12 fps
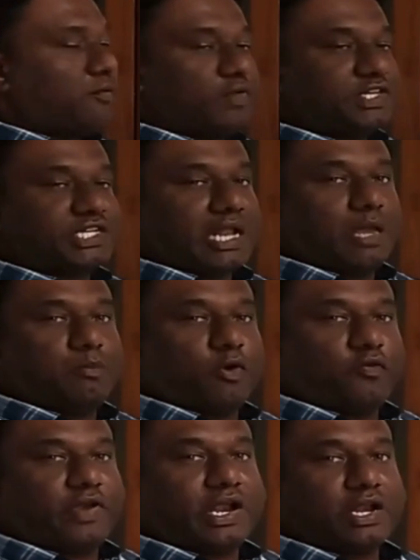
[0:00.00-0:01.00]
which type
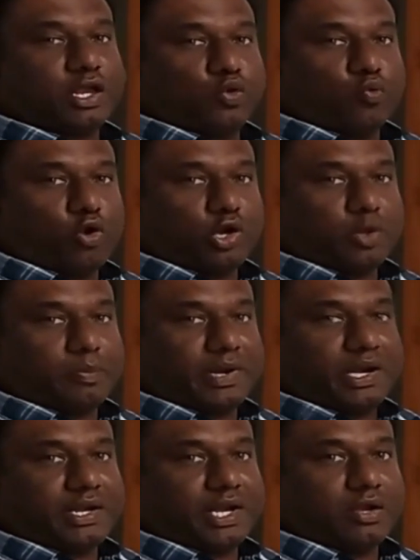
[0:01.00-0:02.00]
of data you want to
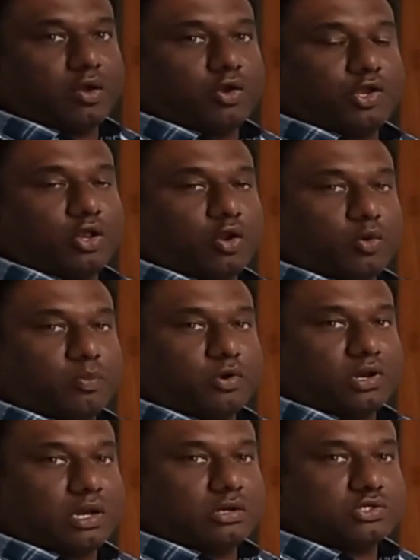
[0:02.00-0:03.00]
print it on your output
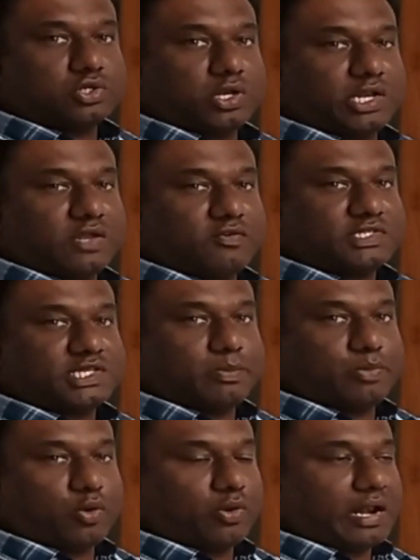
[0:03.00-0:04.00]
console in our C
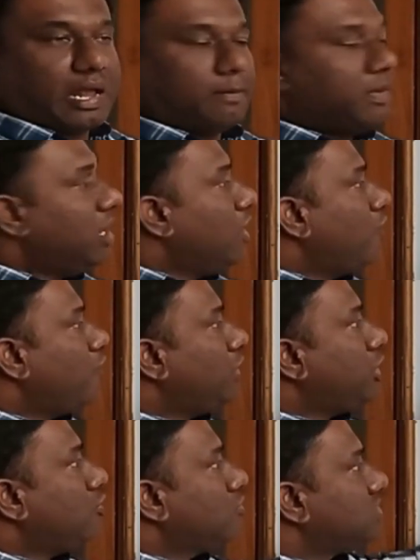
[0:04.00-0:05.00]
program, we
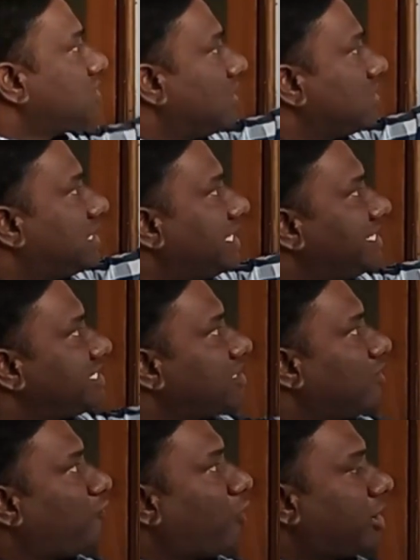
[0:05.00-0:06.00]
use these
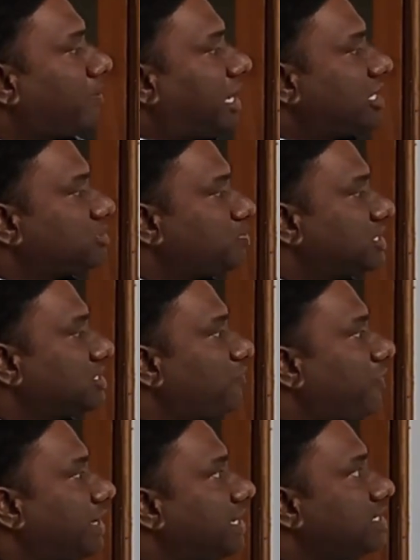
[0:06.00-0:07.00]
format
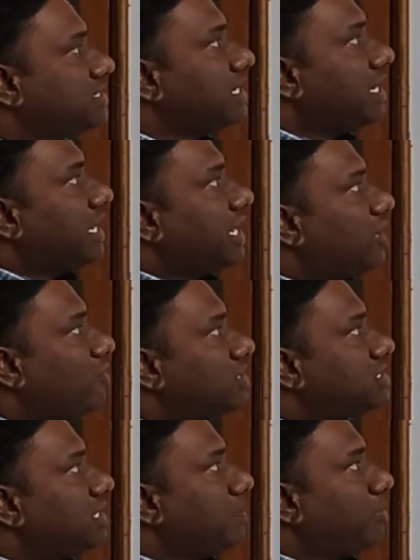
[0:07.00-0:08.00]
specifiers in our
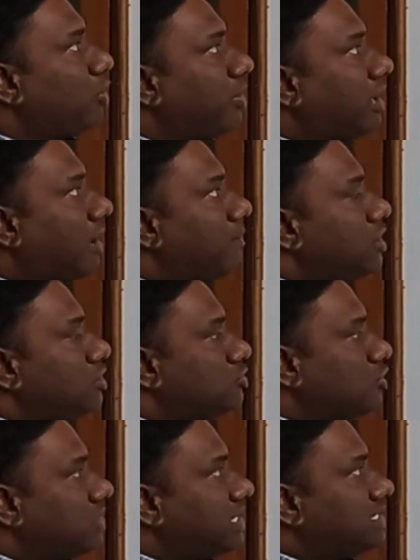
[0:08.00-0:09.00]
C program.
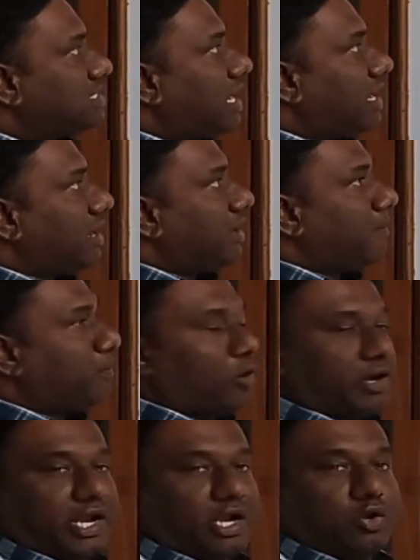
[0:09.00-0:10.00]
So these are
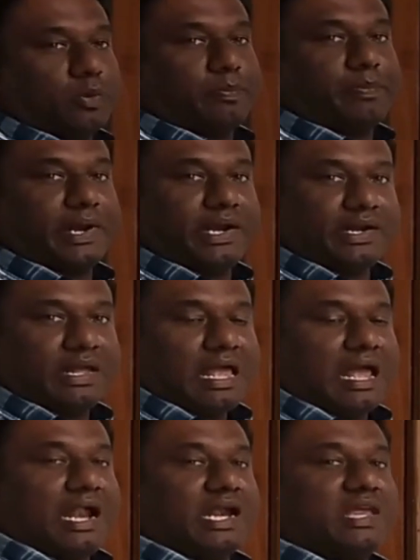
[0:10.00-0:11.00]
important to print,
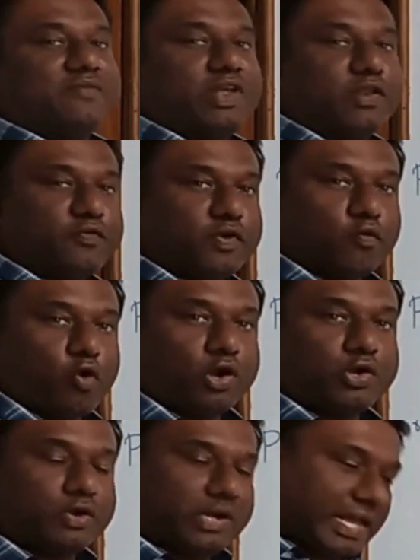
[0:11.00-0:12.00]
and even if you want
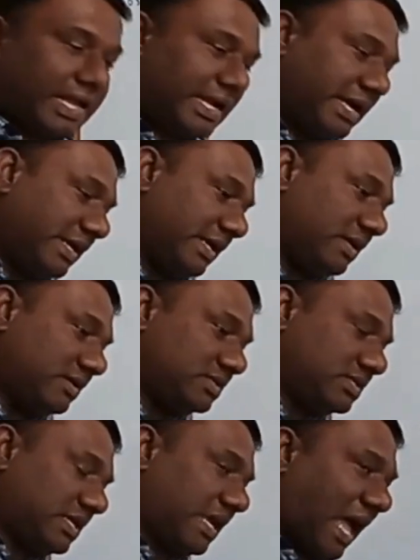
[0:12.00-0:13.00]
to take it in
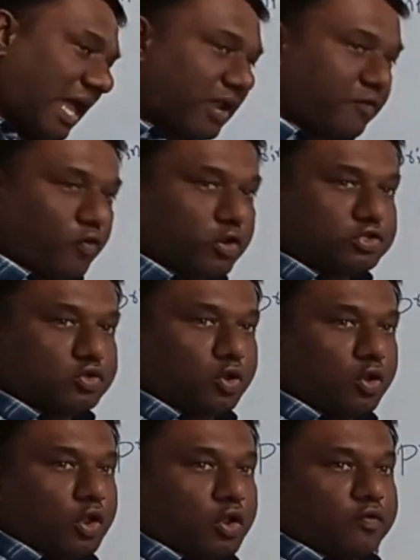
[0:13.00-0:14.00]
scanf
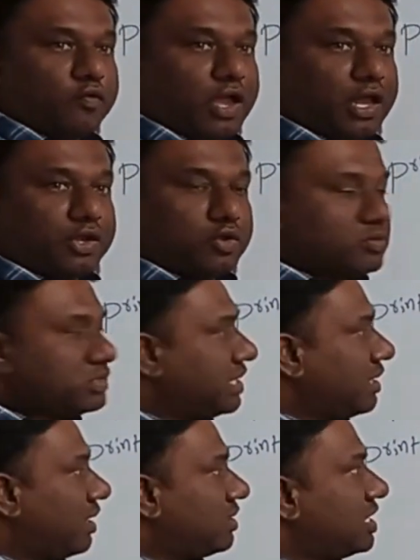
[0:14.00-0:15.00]
also, we are
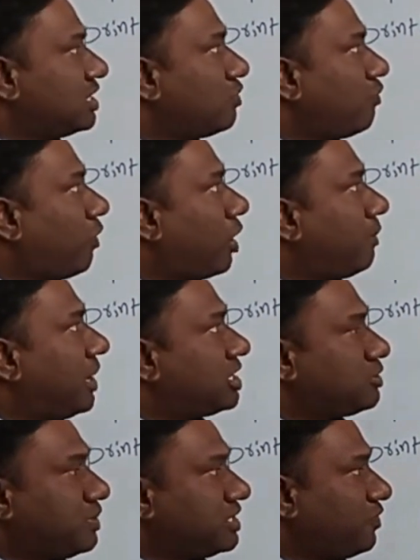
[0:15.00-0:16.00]
using these format
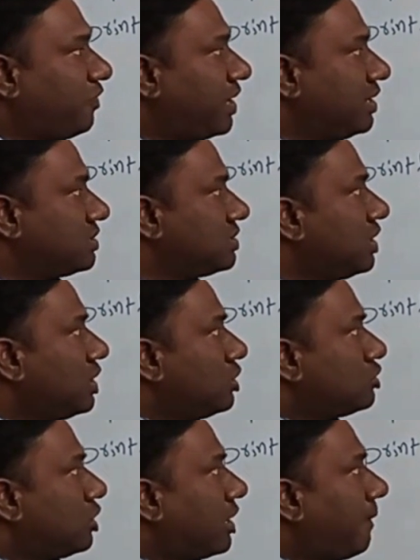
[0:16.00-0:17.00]
specifiers.
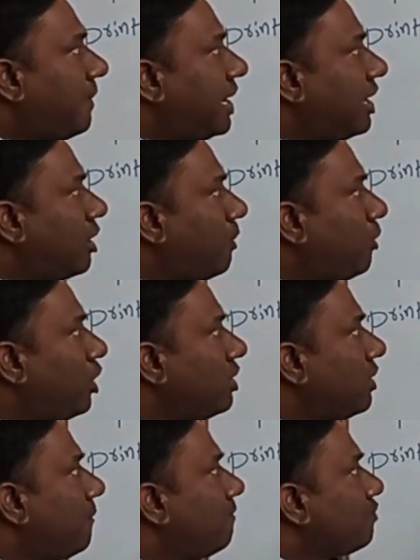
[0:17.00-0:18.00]
So depending upon
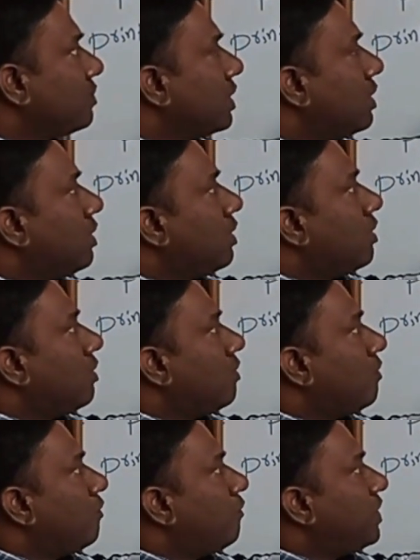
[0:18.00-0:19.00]

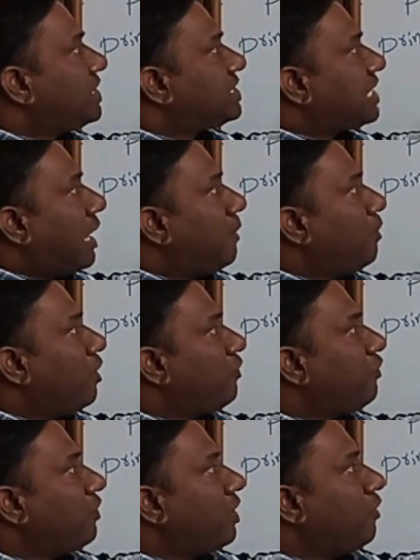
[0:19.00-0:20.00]
which type
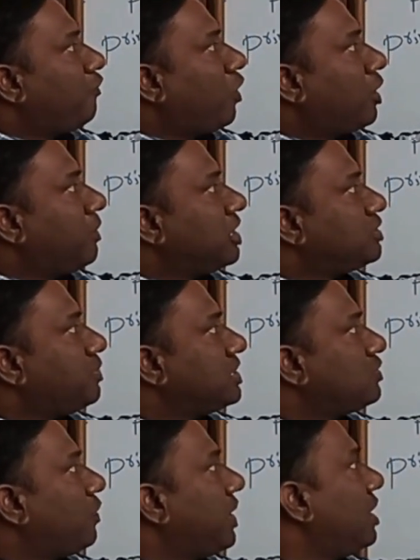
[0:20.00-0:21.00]
of format
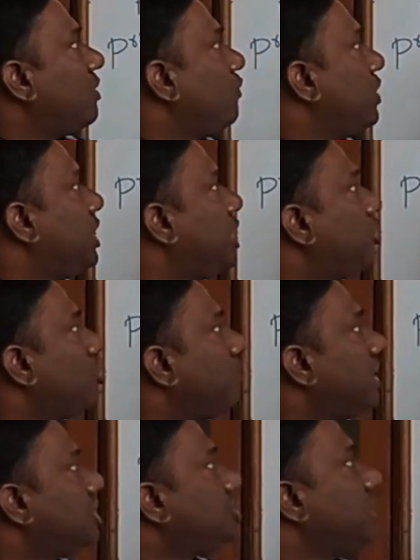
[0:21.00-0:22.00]
specifier we need to
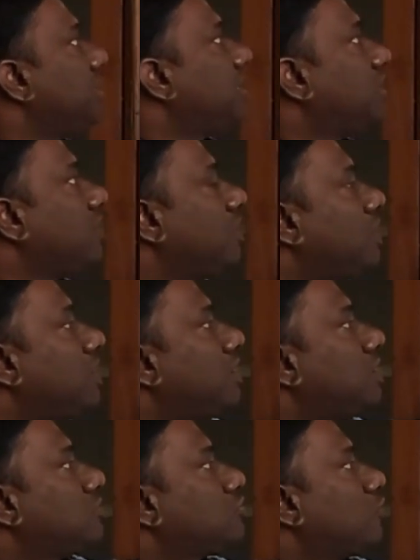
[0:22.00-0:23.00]
mention here.
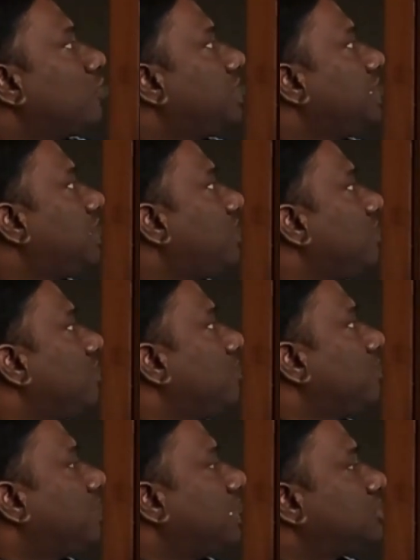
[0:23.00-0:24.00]
So here,
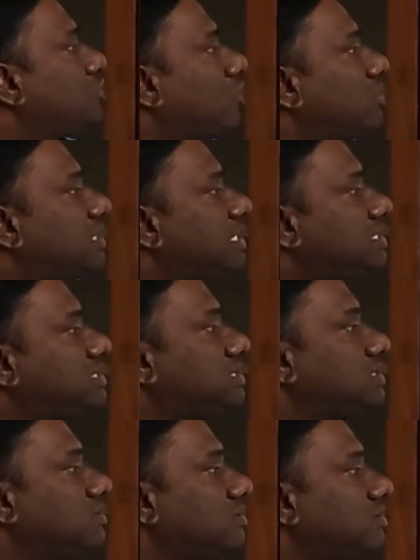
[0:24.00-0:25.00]
based on
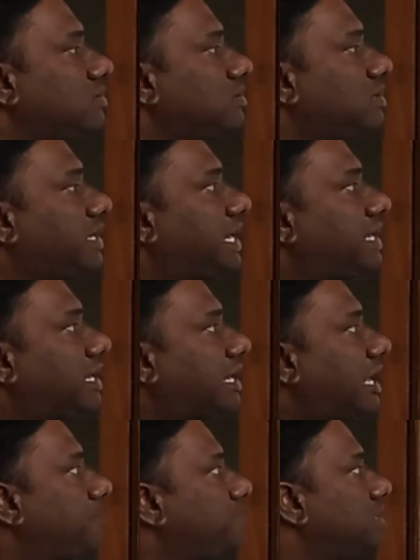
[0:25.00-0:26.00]
these data
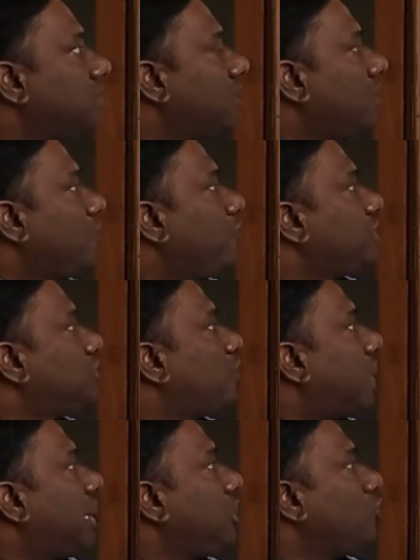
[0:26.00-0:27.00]
types, which
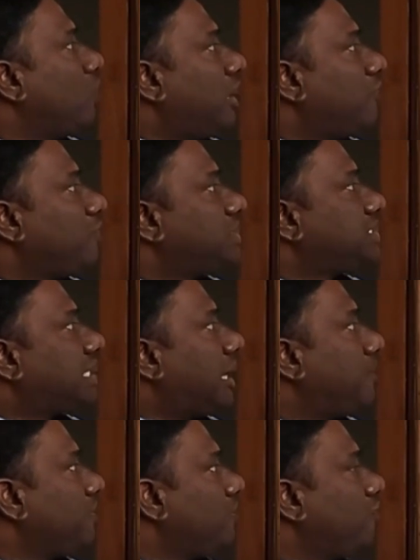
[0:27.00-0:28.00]
value and which
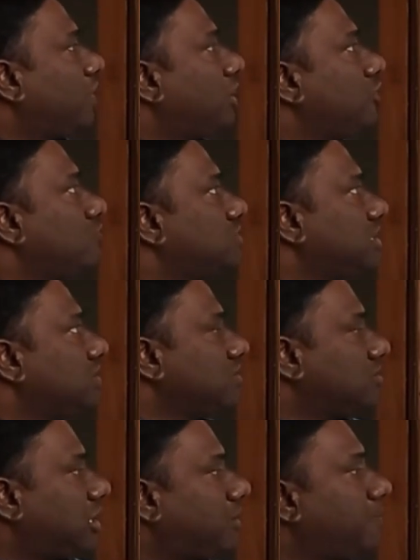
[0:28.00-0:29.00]
type, we are using
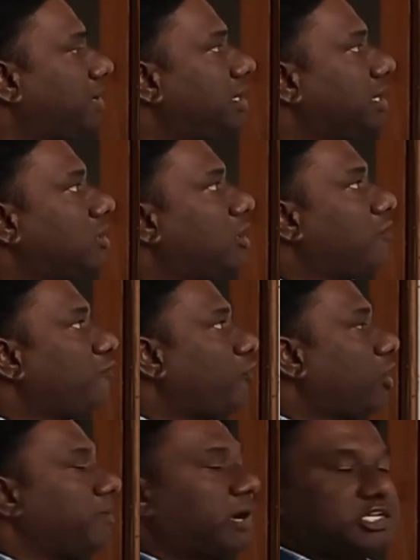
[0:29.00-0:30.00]
that particular
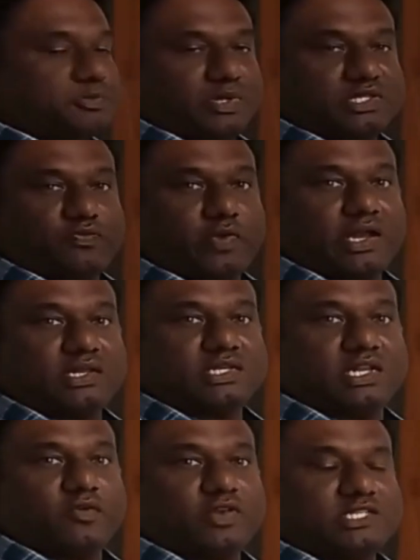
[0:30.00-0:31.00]
format specifiers
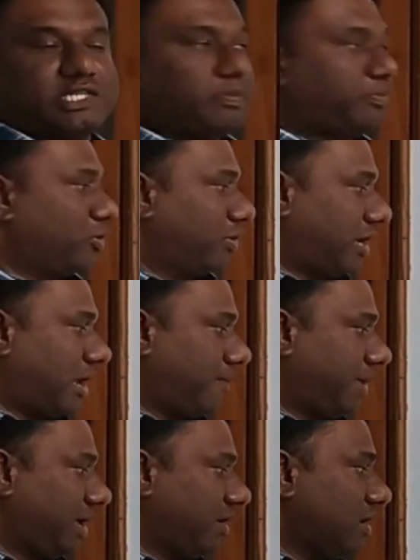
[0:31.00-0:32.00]
in our C
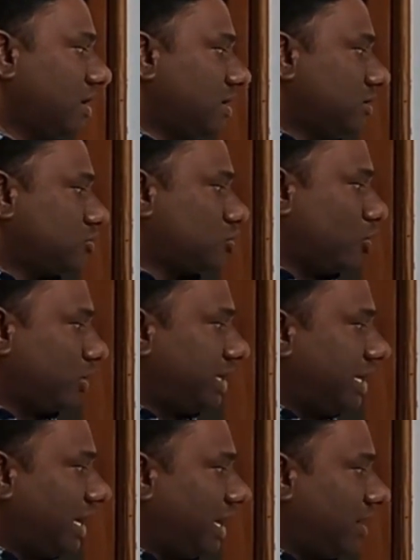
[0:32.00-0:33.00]
programming. So
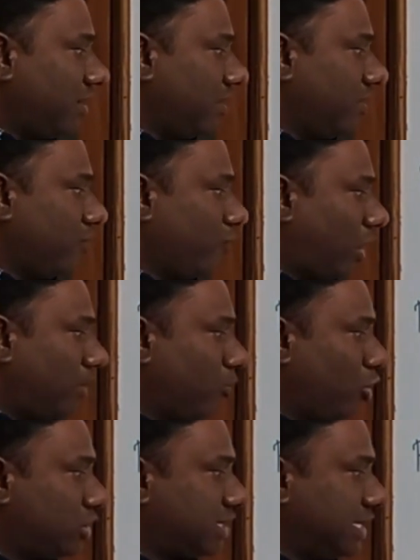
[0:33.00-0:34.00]
here in one
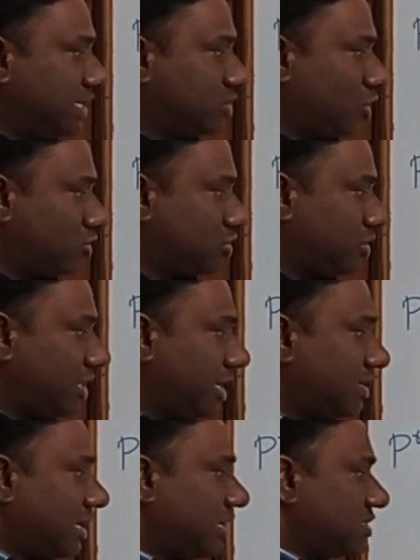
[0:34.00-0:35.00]
more thing is also there,
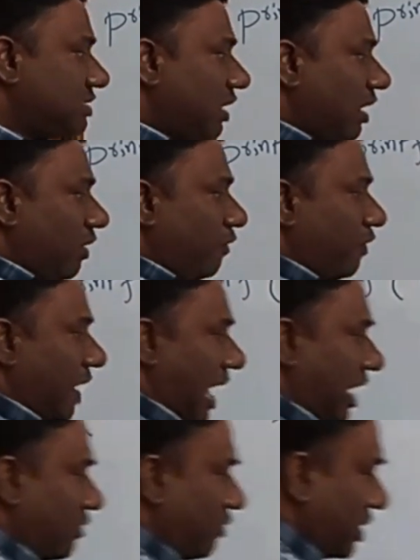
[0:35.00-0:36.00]
that is
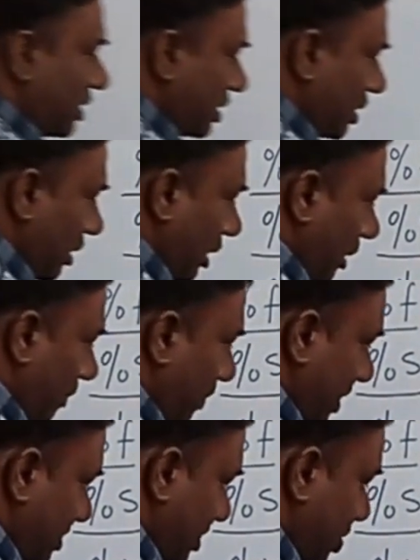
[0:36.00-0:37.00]
flag width
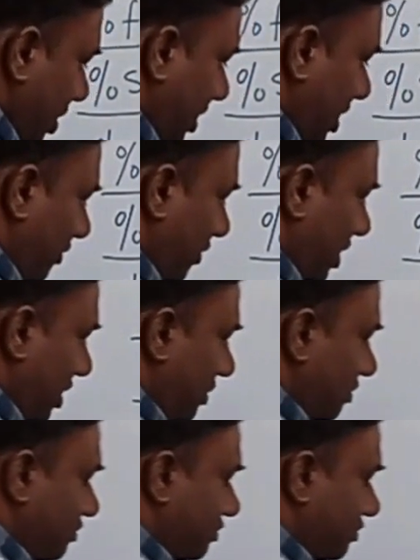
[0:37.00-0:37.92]
precision in our